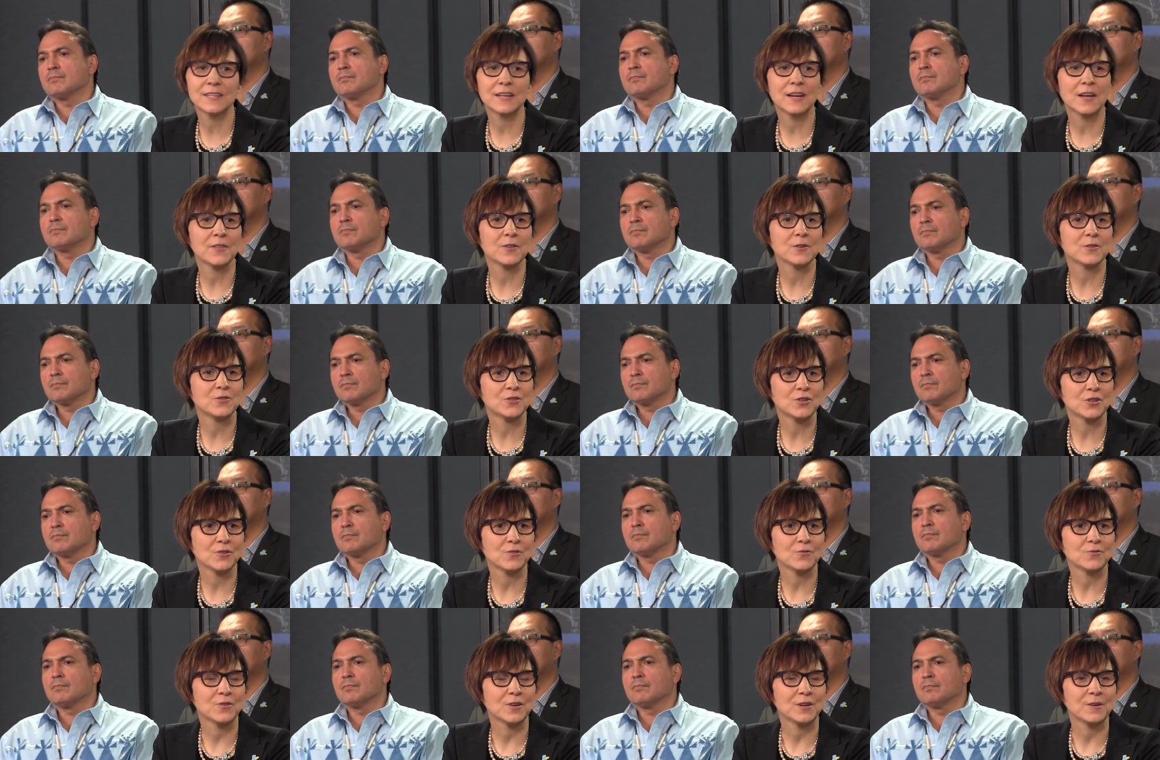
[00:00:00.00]
Speaker 1: than other
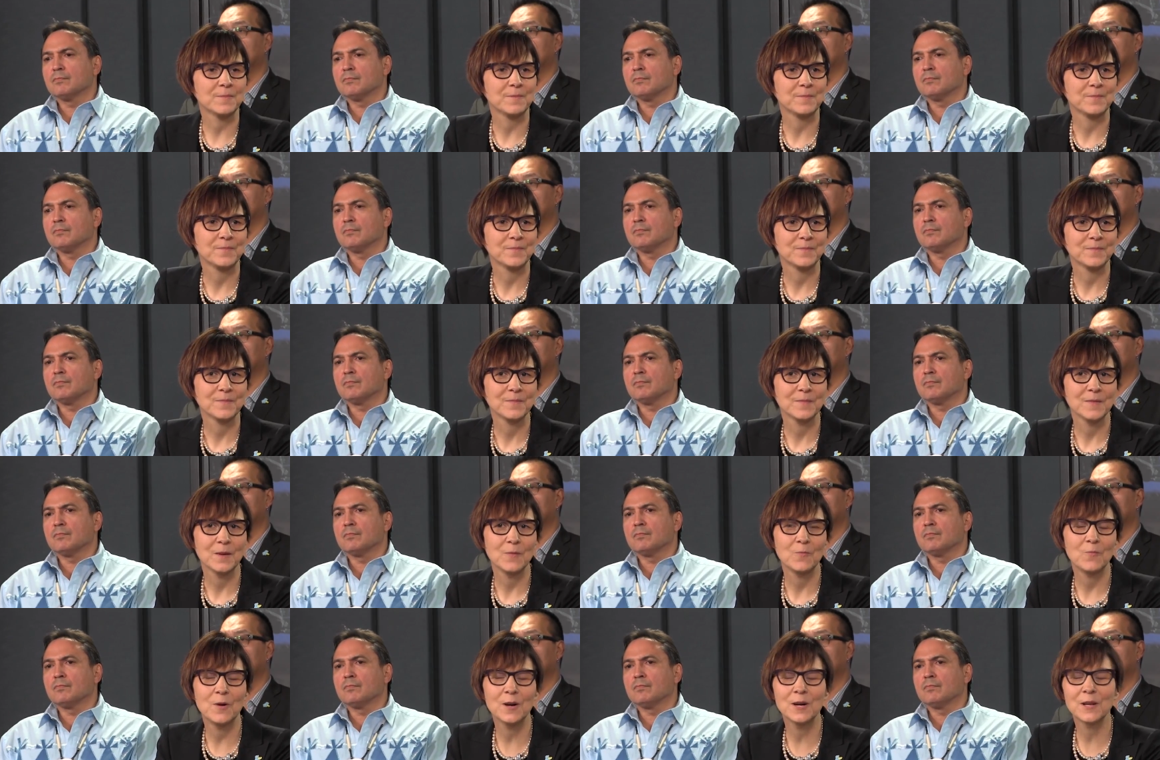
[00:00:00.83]
children?
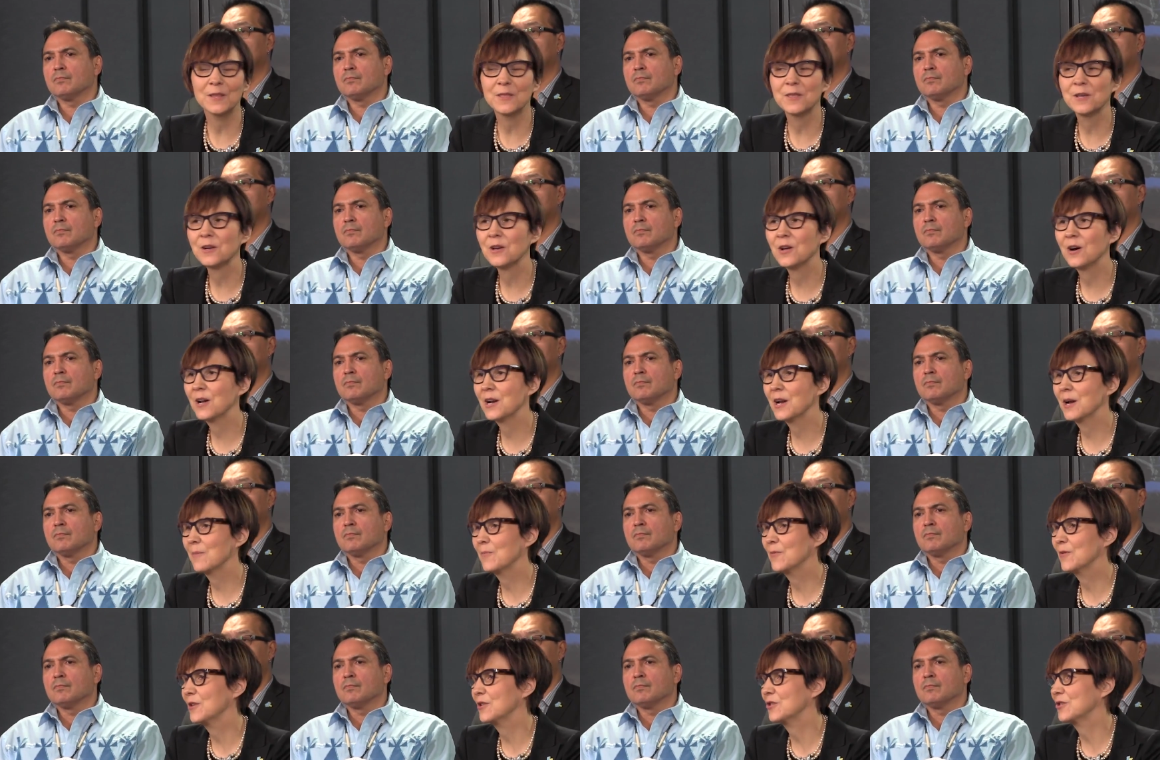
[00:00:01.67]
One of the
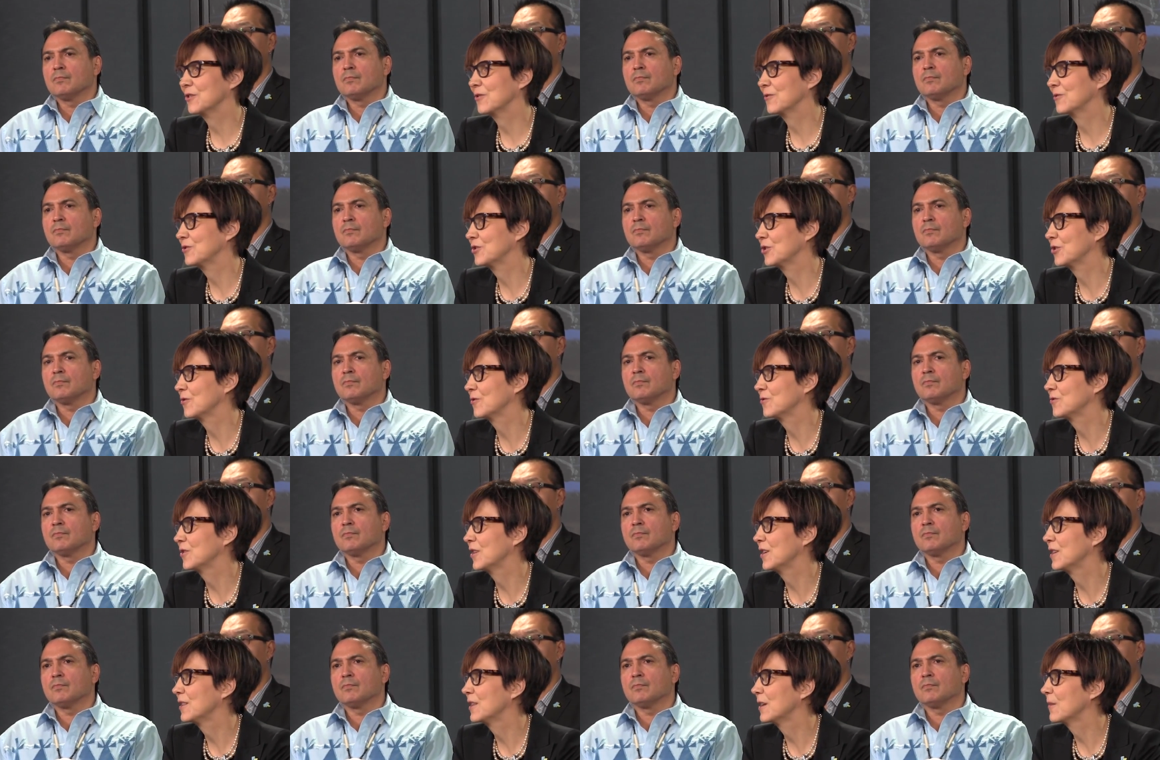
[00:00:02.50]
non-Aboriginal
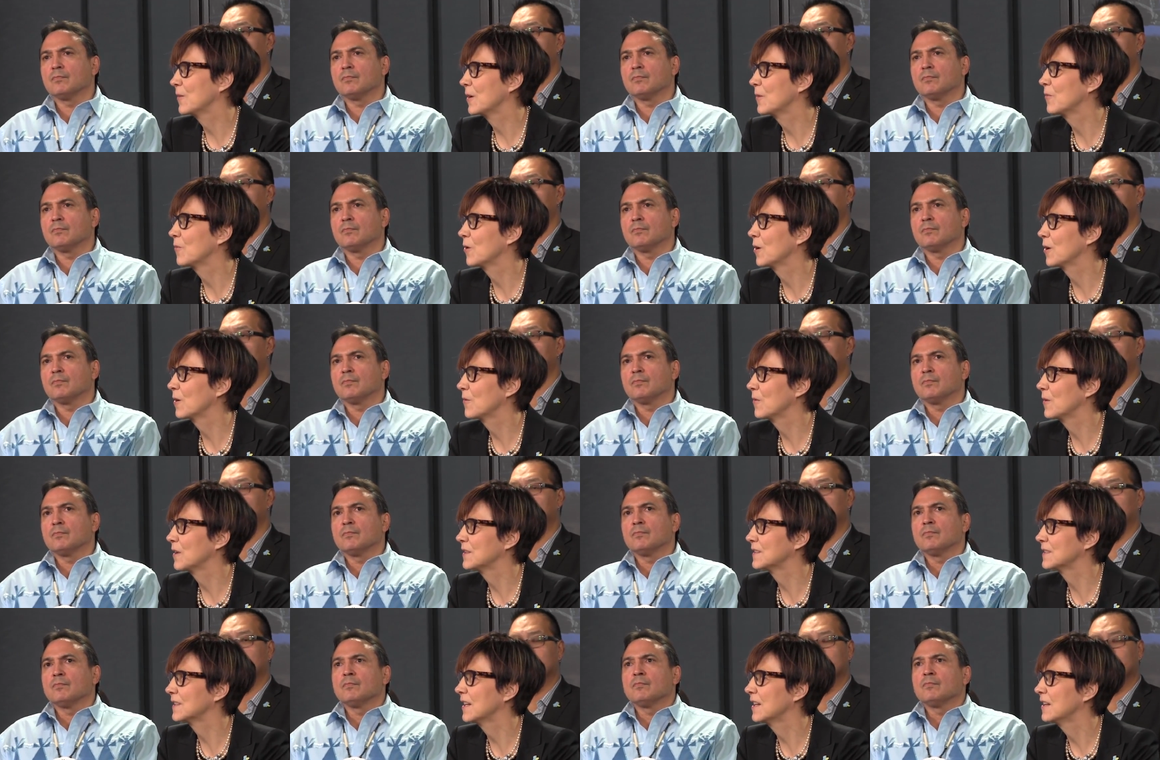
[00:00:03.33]
children that we work
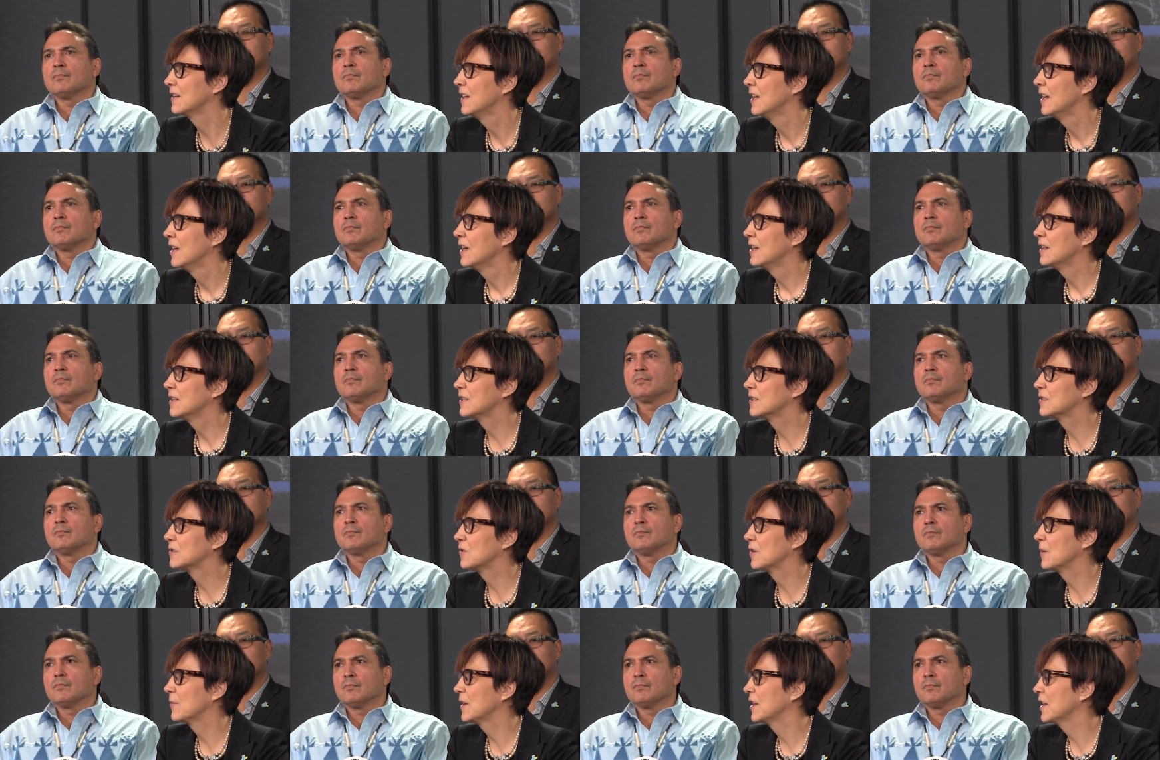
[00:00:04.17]
with said,
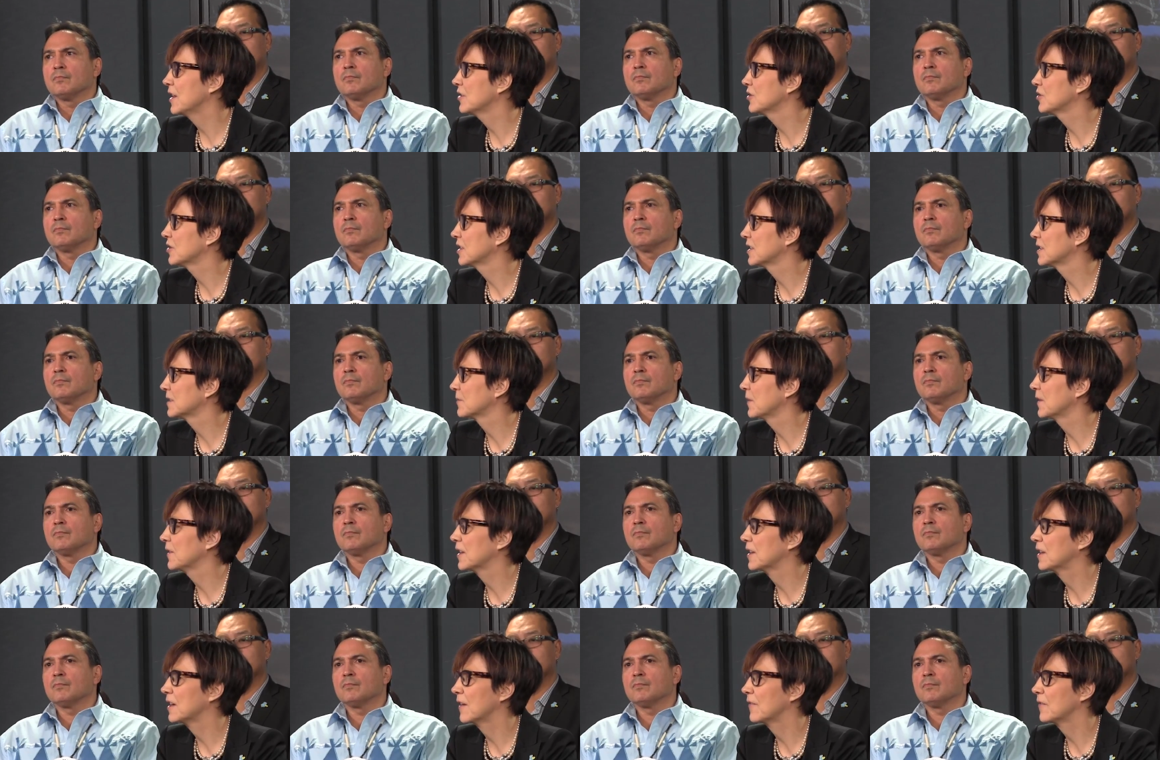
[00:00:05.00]
discrimination is when
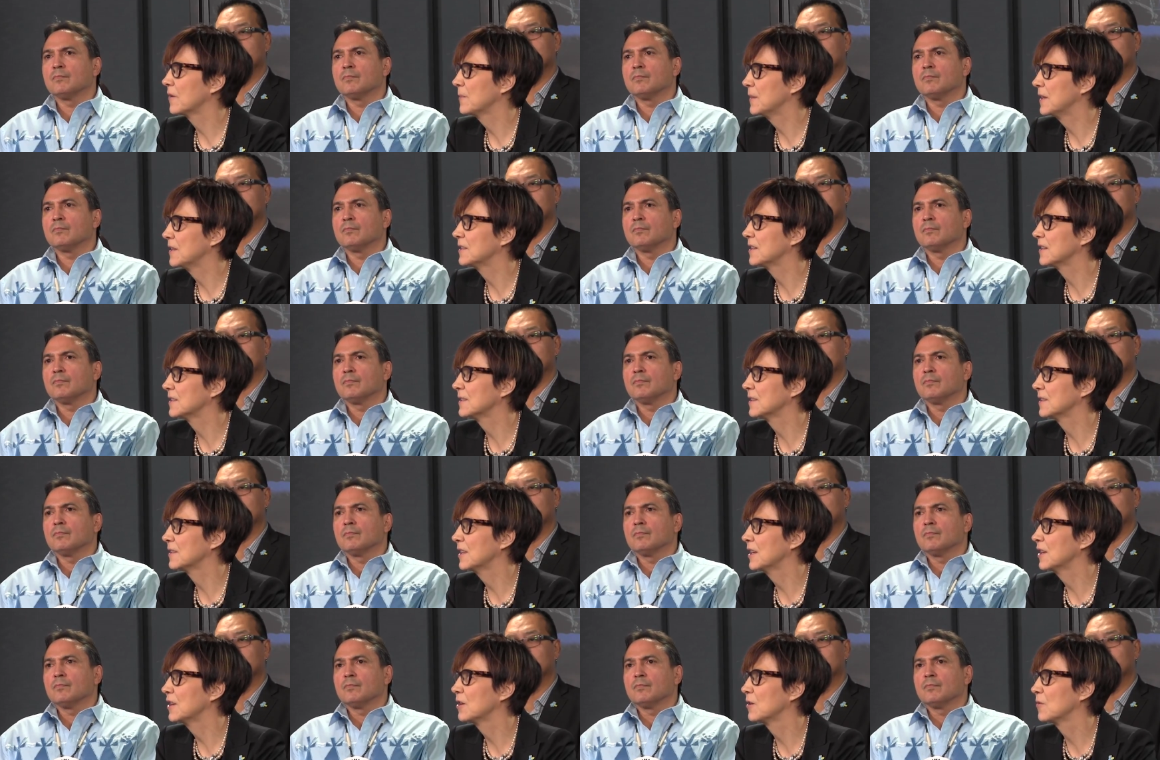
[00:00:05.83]
the government doesn't
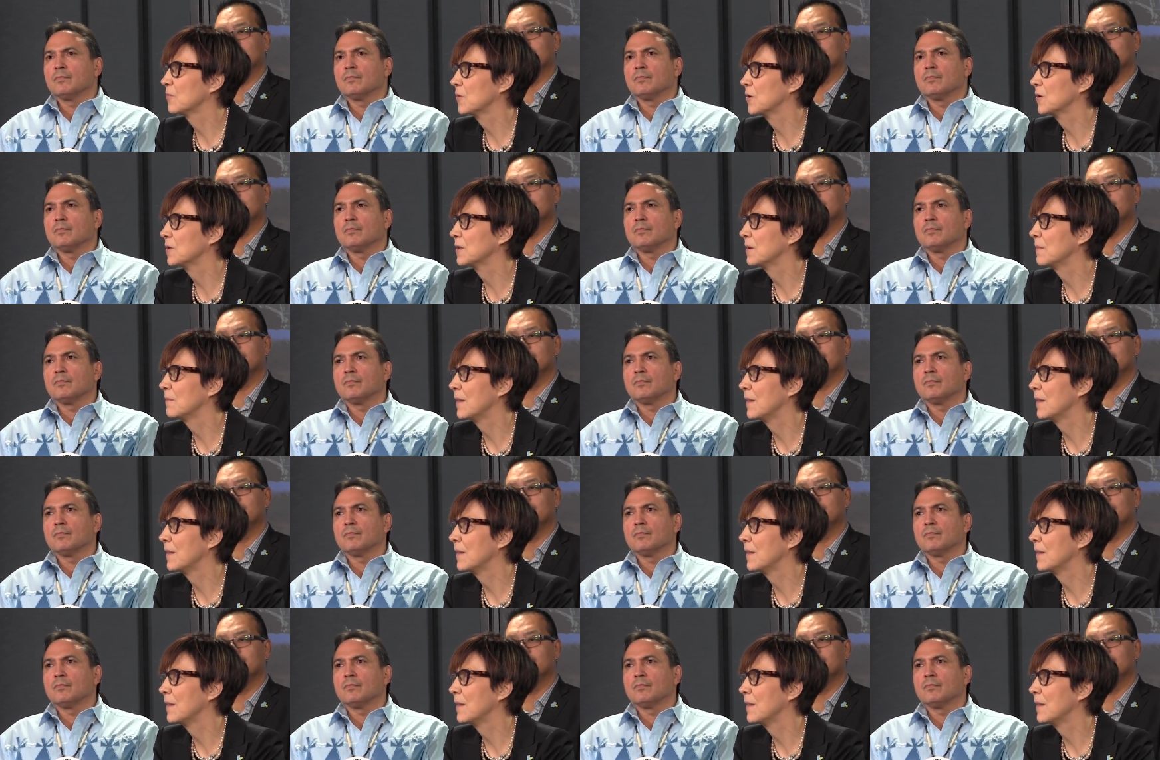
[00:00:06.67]
think you're worth the